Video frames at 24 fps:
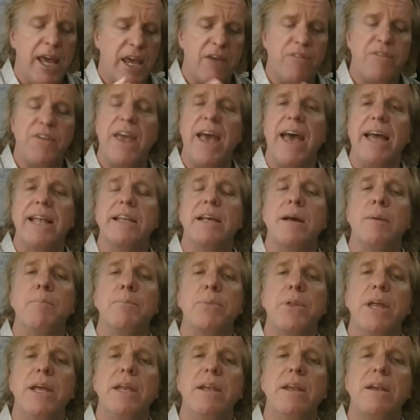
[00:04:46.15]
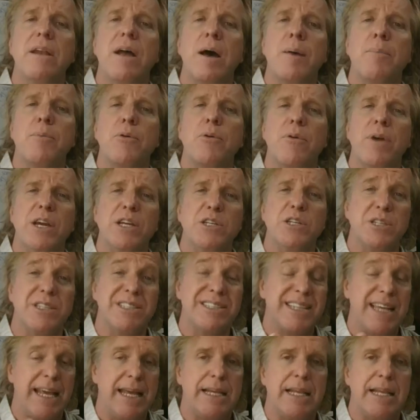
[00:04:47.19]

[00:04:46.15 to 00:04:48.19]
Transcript: if you had completed operations,